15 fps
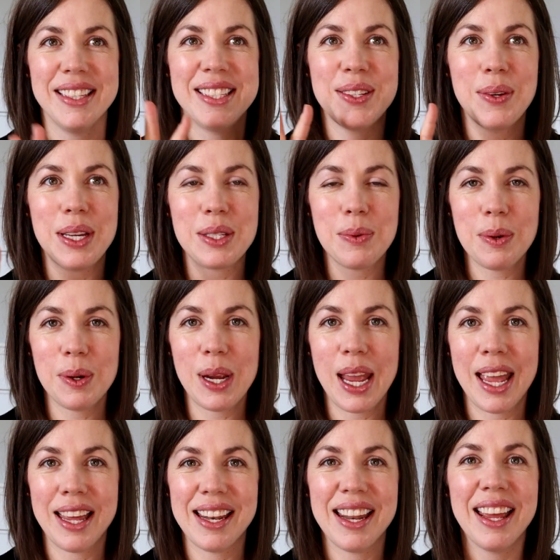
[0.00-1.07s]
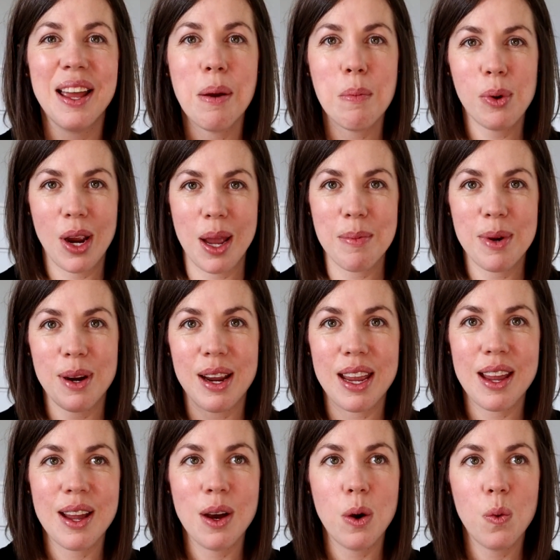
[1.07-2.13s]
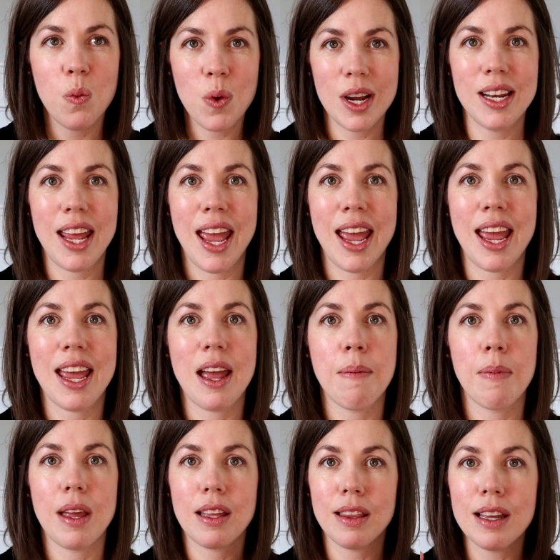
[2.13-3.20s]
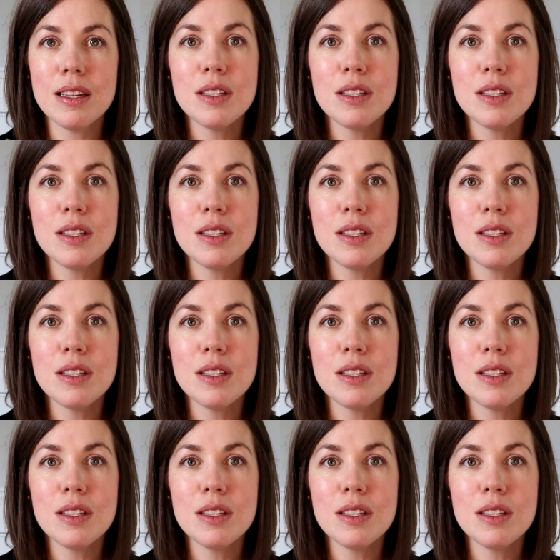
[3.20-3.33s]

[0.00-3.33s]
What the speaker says: So as we were in primary 1A, I'm like,